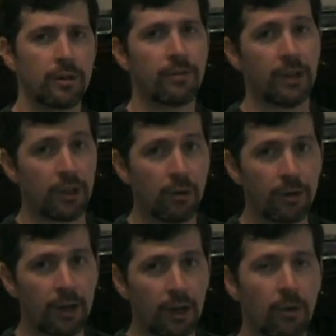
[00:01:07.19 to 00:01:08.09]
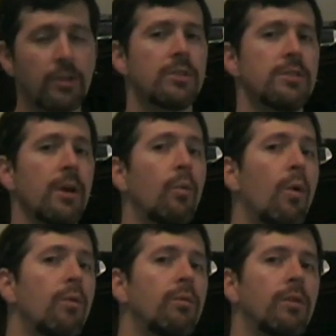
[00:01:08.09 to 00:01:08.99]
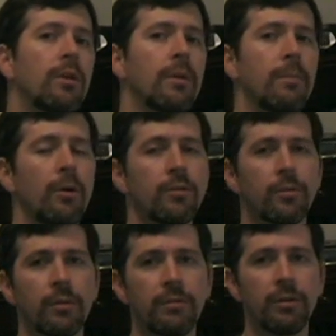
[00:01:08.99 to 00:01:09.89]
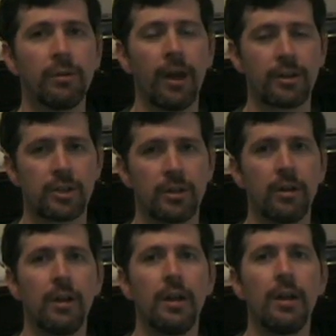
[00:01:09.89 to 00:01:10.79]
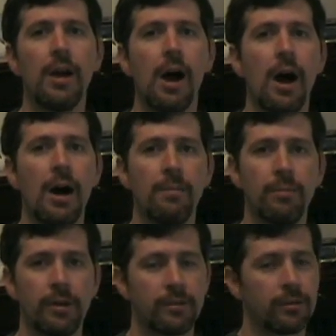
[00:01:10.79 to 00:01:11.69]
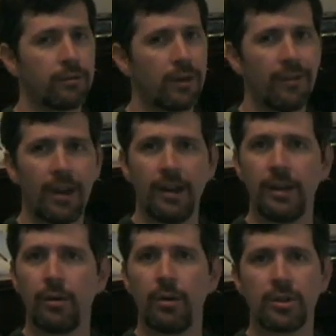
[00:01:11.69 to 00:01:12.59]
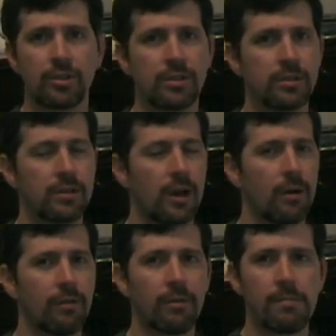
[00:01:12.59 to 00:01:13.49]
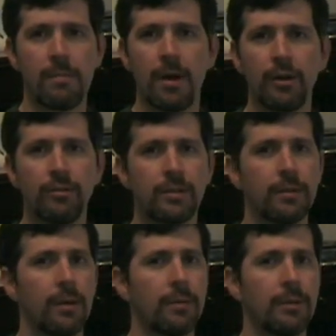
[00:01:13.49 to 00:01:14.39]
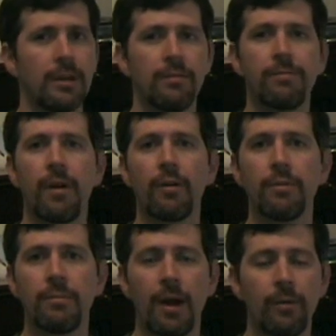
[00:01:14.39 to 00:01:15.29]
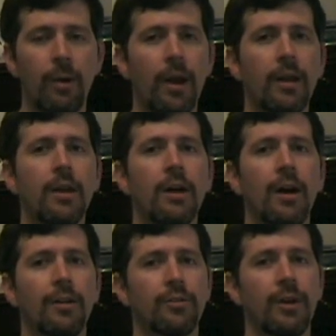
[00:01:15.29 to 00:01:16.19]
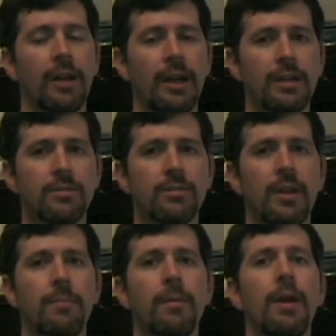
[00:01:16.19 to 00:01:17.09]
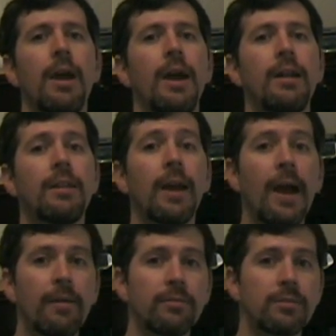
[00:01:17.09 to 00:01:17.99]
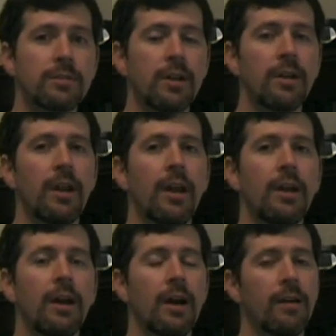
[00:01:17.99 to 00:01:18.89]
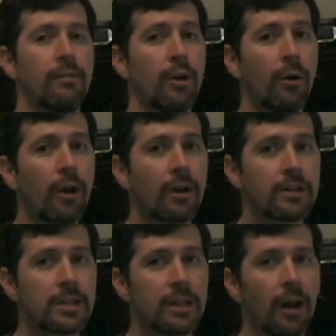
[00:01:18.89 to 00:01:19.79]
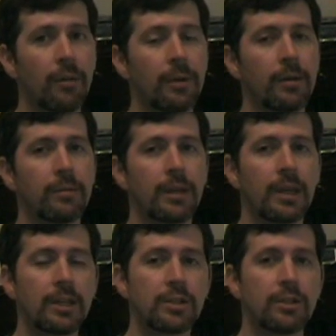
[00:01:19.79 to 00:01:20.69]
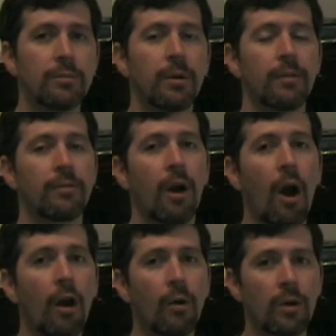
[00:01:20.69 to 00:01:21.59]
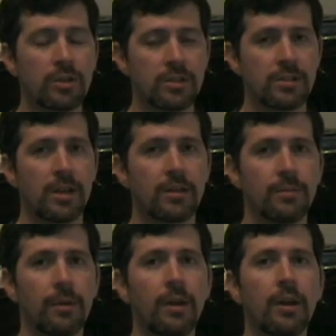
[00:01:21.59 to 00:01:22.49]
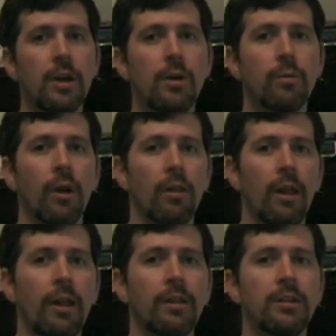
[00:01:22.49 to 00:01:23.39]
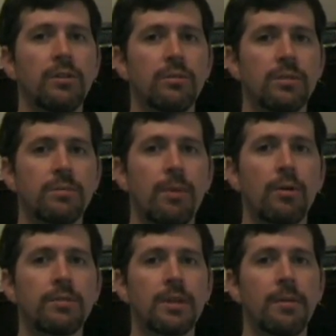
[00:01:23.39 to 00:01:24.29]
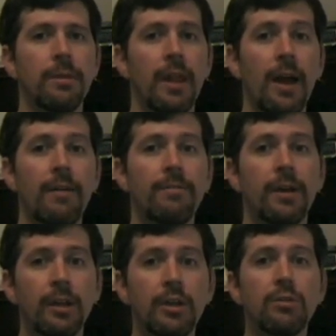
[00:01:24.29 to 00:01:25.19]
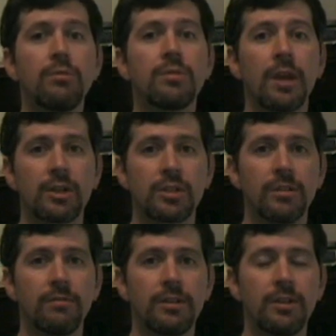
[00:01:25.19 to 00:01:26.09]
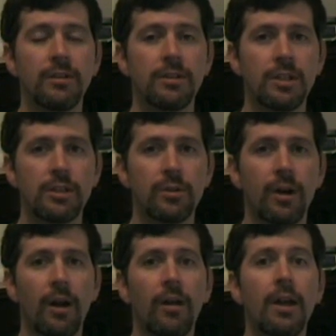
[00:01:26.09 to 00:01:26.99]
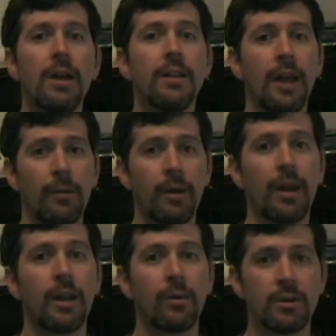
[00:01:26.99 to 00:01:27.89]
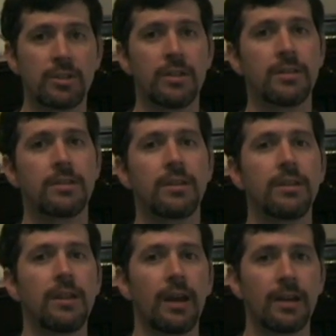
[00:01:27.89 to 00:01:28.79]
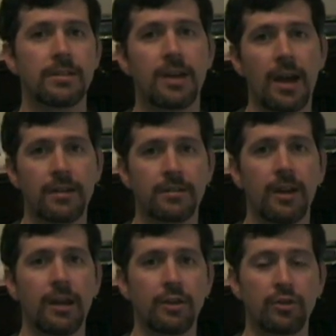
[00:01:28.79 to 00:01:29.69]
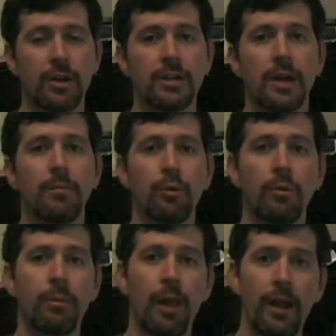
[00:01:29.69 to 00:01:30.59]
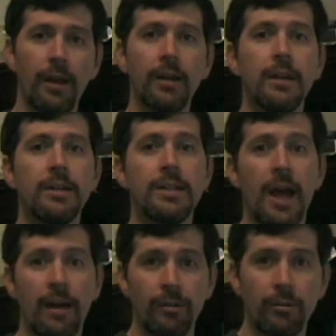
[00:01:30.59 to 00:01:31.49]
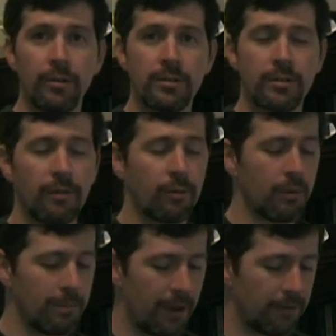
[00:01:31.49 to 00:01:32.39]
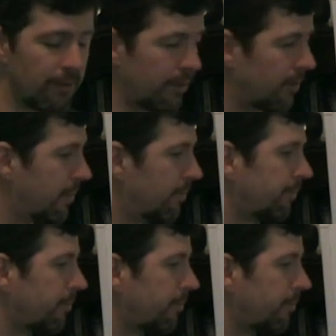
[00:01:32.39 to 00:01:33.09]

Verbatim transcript: If I don't get any questions, I won't compose a review lecture. Um, but so if you have any questions, however minute they may be, fire them my way. I'll try to answer them. Anything after Sunday, I have no guarantee that I'll be able to get to, but if there are questions sent to me, what I'll likely do is post them in the FAQ section of D, D2L. That way, any question that that gets asked, I can try and type a reply to everyone so everyone benefits.